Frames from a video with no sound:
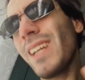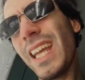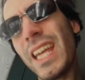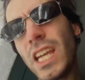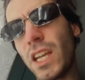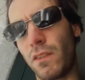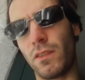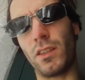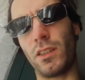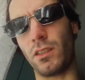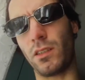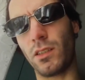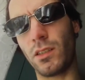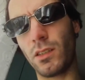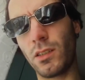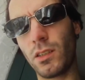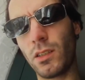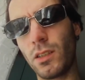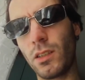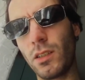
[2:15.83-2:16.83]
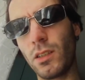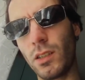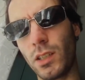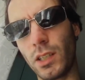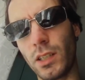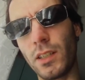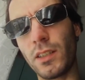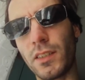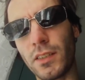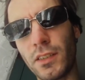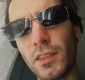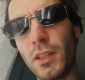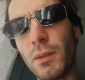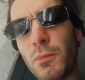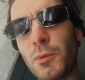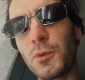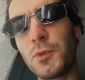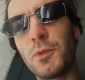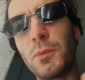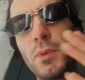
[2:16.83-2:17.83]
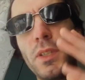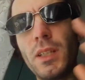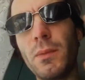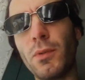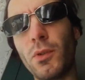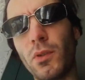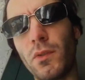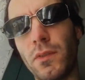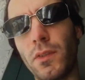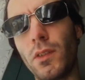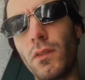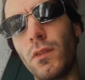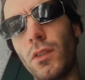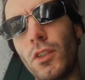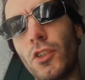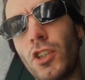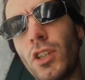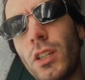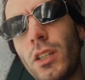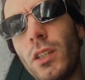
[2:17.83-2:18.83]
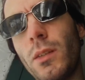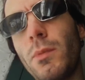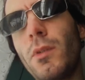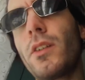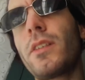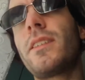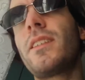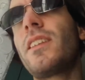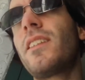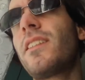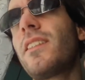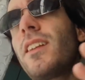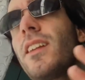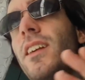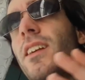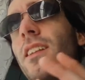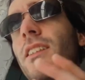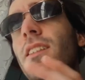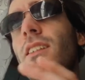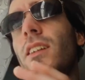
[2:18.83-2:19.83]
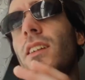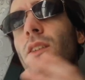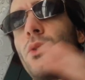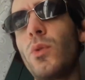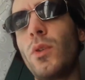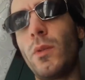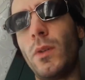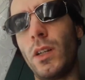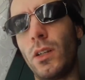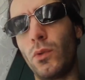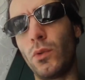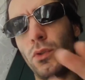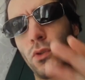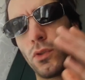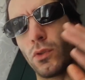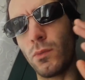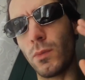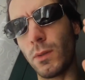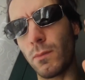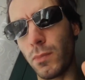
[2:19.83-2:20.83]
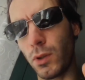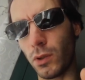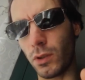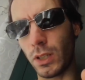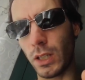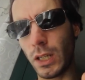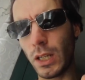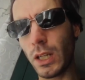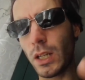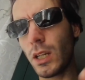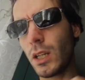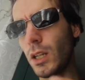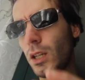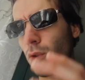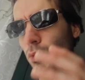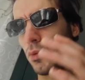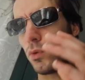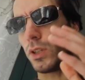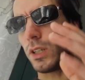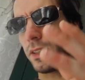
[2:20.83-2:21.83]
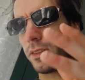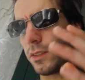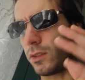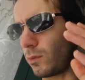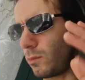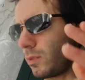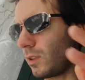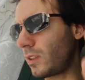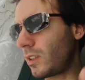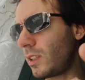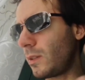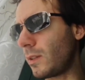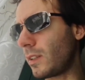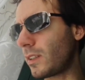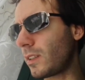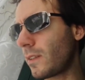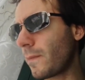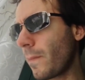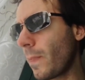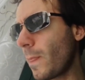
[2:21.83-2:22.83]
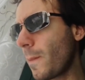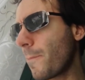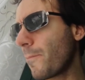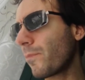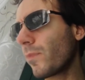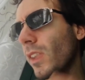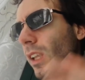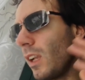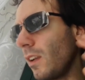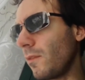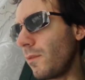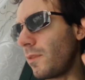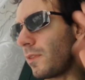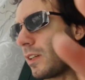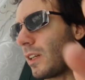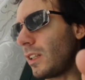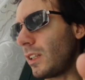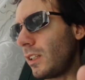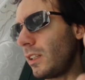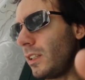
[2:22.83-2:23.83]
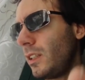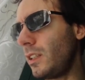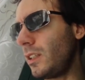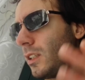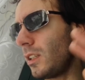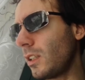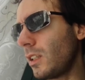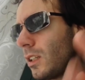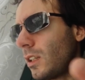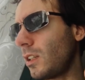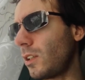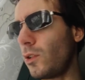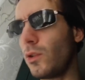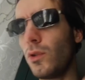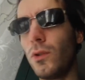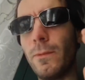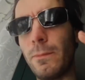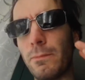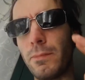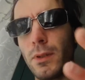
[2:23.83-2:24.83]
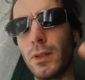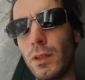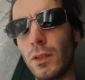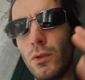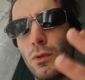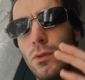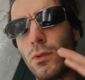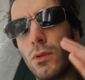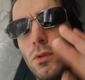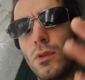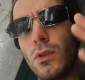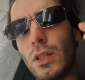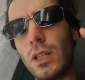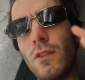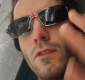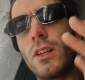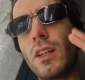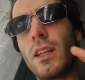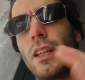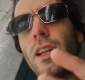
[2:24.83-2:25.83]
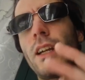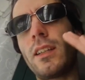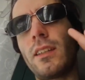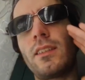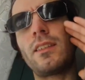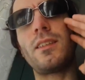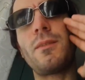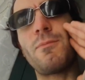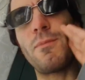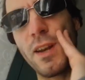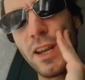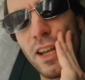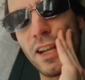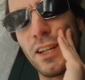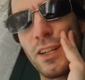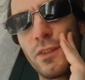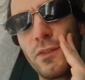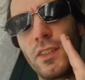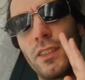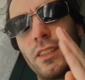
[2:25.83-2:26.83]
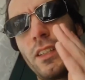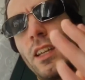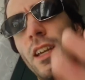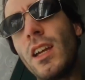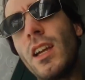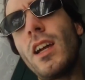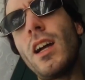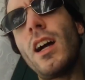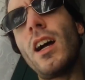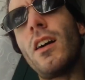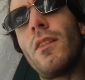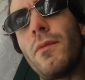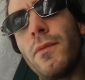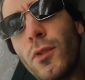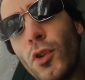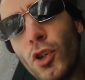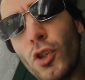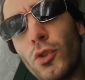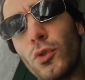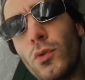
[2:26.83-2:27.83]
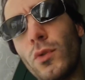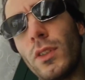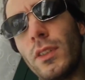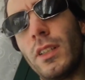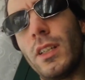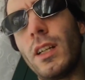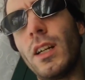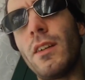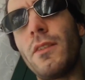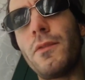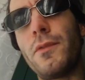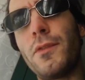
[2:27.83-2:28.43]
Yeah, I greet the multi people, follow the channel, the person, and say a greeting to everyone, also to my brother, to the last subscribers. And finally, I hope you all have a great breakfast. Unfortunately,